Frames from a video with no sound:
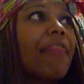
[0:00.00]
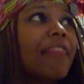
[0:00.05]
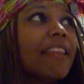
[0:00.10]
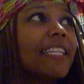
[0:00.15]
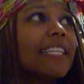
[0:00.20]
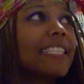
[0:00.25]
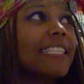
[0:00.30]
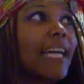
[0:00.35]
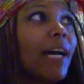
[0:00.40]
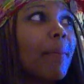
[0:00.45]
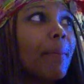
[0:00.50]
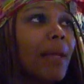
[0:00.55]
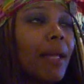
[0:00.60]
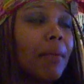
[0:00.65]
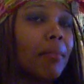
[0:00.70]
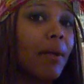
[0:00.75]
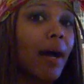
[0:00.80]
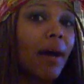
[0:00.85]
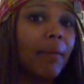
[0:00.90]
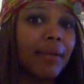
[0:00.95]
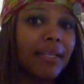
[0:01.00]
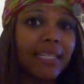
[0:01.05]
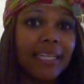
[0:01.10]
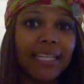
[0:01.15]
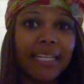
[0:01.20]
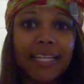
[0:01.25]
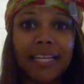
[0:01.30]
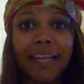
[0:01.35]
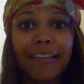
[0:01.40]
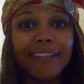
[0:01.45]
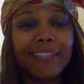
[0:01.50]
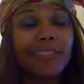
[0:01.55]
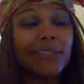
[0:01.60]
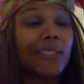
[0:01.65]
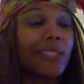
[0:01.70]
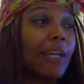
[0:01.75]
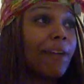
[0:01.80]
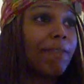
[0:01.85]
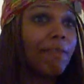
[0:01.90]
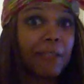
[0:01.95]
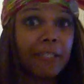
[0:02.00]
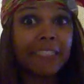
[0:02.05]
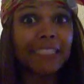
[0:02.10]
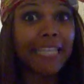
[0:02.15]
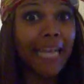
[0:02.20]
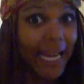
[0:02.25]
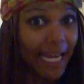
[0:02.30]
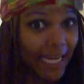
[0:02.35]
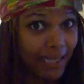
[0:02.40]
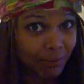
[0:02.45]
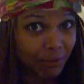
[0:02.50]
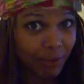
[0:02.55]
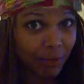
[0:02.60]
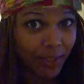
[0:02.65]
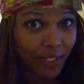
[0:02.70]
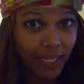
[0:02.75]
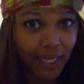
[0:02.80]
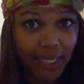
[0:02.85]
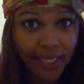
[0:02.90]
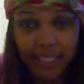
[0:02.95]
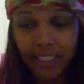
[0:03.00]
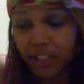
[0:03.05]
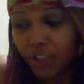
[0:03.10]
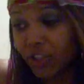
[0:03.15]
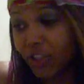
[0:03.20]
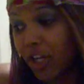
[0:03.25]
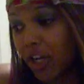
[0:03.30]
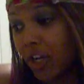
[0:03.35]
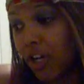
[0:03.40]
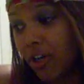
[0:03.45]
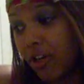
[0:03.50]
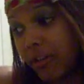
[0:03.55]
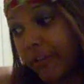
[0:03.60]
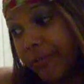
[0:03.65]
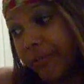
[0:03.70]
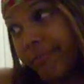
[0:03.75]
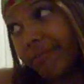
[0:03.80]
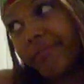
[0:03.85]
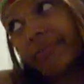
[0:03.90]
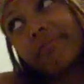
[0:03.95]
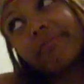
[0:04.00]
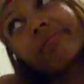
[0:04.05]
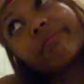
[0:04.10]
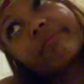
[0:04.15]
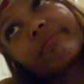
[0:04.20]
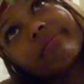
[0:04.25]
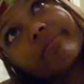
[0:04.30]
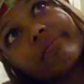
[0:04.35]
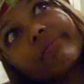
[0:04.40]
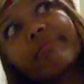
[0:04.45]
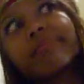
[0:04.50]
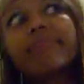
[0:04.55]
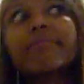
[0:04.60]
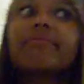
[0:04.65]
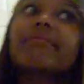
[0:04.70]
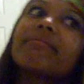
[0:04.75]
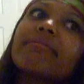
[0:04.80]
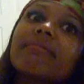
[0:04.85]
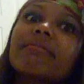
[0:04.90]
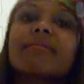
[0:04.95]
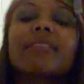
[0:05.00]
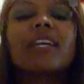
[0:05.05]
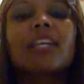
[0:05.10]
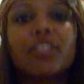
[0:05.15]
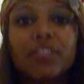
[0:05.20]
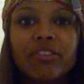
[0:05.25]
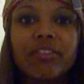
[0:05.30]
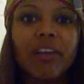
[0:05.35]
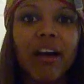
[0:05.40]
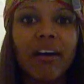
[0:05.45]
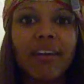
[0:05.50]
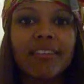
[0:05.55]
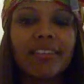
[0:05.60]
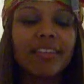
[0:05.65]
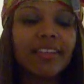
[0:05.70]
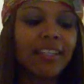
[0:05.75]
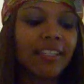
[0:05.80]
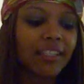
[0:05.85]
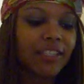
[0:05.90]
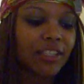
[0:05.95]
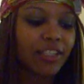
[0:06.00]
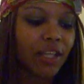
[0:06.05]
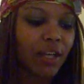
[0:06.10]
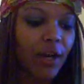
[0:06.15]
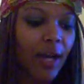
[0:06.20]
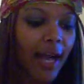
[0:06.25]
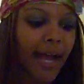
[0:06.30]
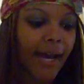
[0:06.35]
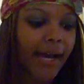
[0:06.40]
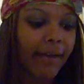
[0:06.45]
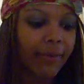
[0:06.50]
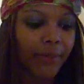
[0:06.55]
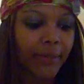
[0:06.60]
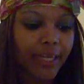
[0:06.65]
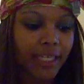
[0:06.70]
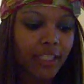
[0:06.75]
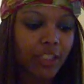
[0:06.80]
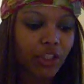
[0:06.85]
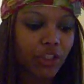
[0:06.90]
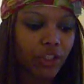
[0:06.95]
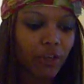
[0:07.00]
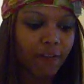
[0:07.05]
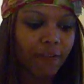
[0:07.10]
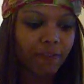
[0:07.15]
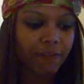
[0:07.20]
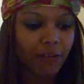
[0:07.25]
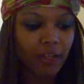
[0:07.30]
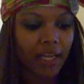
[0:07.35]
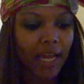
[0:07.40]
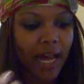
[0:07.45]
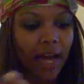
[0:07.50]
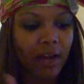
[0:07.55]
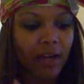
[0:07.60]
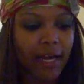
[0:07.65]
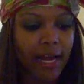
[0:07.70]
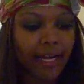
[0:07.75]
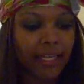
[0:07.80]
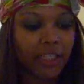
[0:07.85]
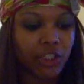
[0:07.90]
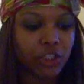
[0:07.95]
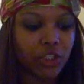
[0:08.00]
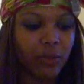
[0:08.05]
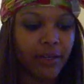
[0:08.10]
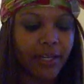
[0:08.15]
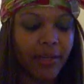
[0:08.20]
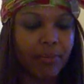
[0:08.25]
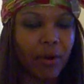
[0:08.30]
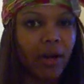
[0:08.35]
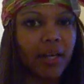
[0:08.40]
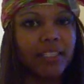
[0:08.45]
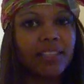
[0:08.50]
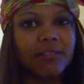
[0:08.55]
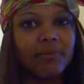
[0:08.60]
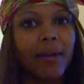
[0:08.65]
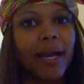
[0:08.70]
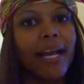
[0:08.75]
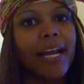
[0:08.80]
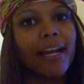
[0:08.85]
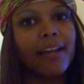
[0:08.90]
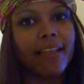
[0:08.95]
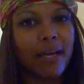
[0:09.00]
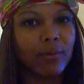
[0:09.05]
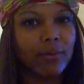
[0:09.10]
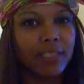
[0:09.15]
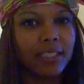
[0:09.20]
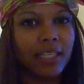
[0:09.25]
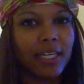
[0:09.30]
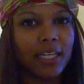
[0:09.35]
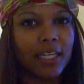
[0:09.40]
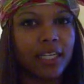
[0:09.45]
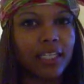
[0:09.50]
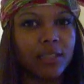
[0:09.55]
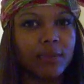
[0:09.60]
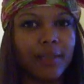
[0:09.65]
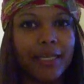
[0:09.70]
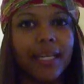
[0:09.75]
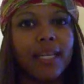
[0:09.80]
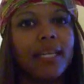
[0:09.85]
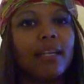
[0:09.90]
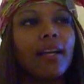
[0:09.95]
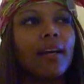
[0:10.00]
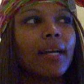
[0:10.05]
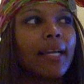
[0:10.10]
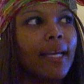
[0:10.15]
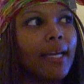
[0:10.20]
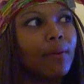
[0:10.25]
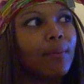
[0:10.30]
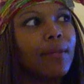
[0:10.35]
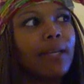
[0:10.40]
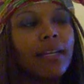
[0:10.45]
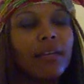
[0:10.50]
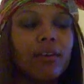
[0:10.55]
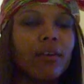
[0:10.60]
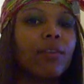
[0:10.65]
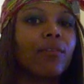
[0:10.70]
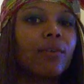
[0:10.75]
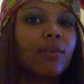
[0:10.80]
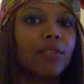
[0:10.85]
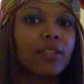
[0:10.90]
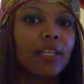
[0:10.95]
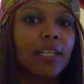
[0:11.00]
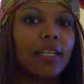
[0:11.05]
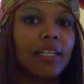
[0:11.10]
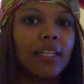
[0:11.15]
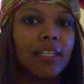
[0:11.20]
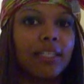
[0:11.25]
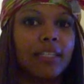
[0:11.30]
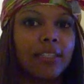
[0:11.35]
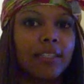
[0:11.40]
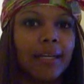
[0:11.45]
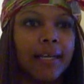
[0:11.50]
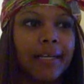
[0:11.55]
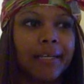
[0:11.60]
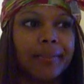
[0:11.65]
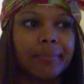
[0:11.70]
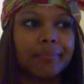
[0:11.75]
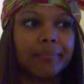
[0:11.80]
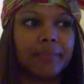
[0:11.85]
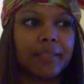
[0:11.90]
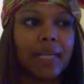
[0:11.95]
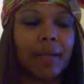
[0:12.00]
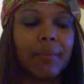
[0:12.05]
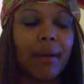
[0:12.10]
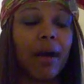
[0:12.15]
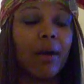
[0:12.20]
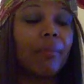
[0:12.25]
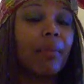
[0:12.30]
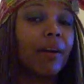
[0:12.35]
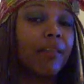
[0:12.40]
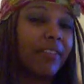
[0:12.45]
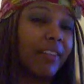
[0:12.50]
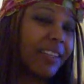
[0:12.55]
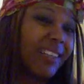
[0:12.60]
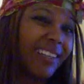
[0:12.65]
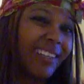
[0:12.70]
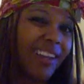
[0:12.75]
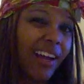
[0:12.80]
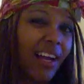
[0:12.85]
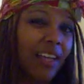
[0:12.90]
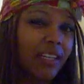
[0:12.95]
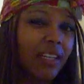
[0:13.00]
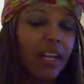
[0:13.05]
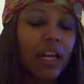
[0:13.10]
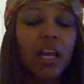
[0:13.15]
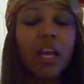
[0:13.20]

This is how me and Mama did it. Now, this is our first time doing it, so, you know. So uh, we didn't show full out. I didn't show any parts of my hair that was done because we didn't, again, we didn't know if it was going to um, come out perfectly or not.